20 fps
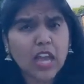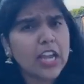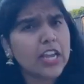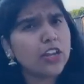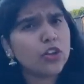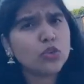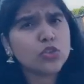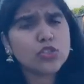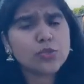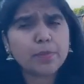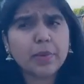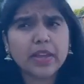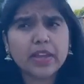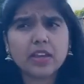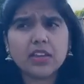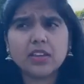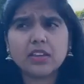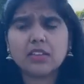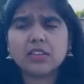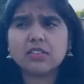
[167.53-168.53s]

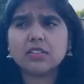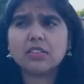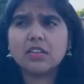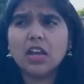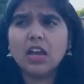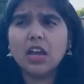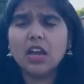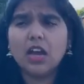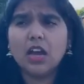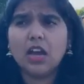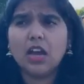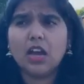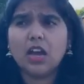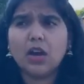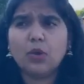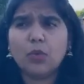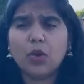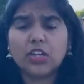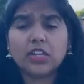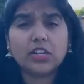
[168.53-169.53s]
aerospace.
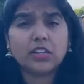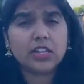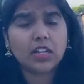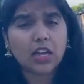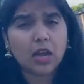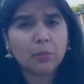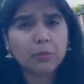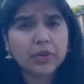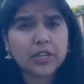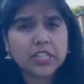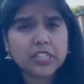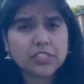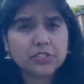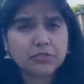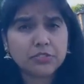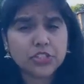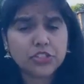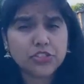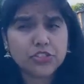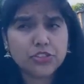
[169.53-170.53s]
What are the companies
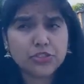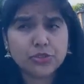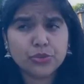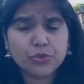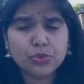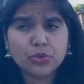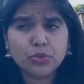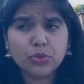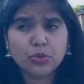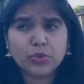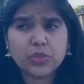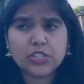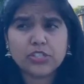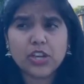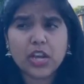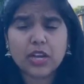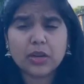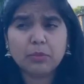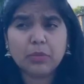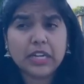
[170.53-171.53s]
which
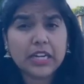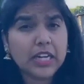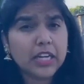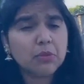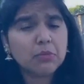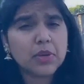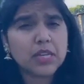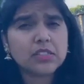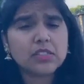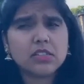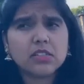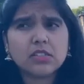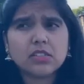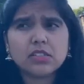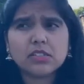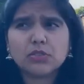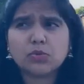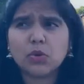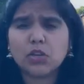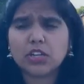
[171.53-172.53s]
are building
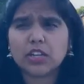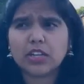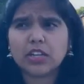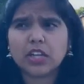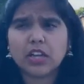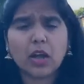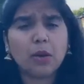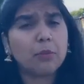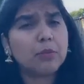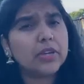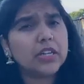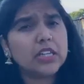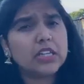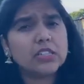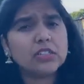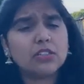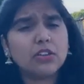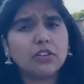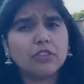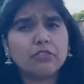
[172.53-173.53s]
buses? What are the
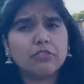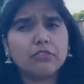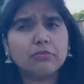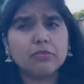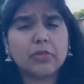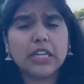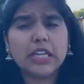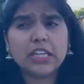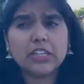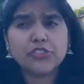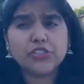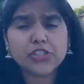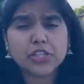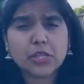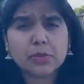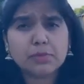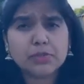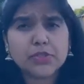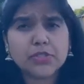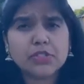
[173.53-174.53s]
companies of building
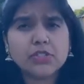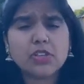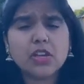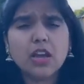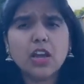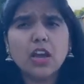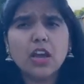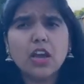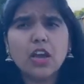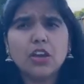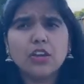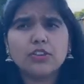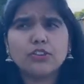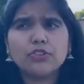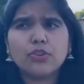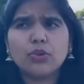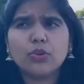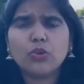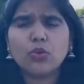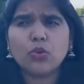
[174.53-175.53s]
ships?
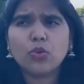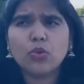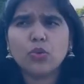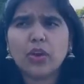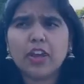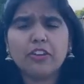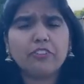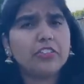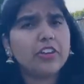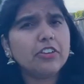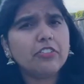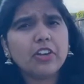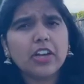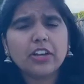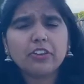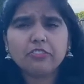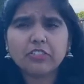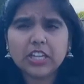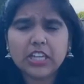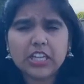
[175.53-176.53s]
So
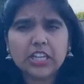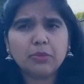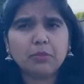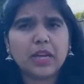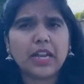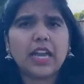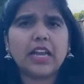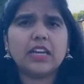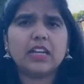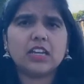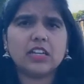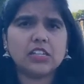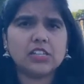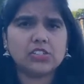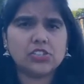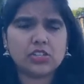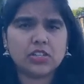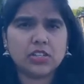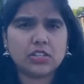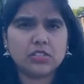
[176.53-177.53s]
everywhere we need mechanical
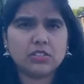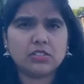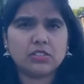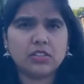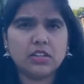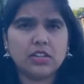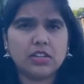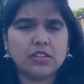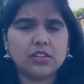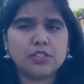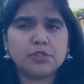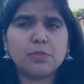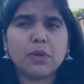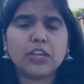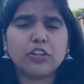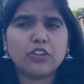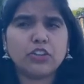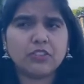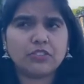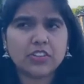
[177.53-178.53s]
engineers,
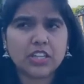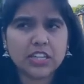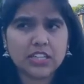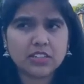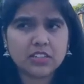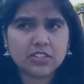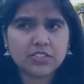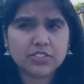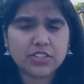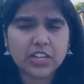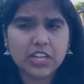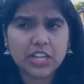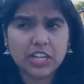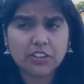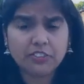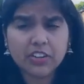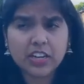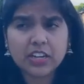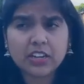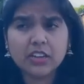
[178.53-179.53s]
irrespective of the industry.
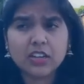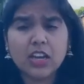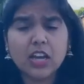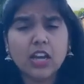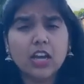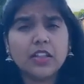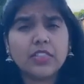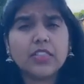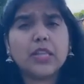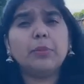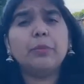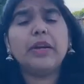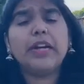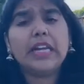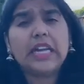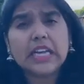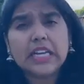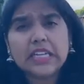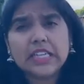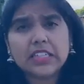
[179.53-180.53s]
Even the
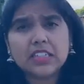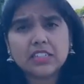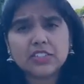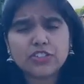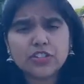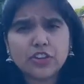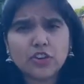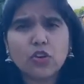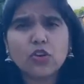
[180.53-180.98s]
medical industry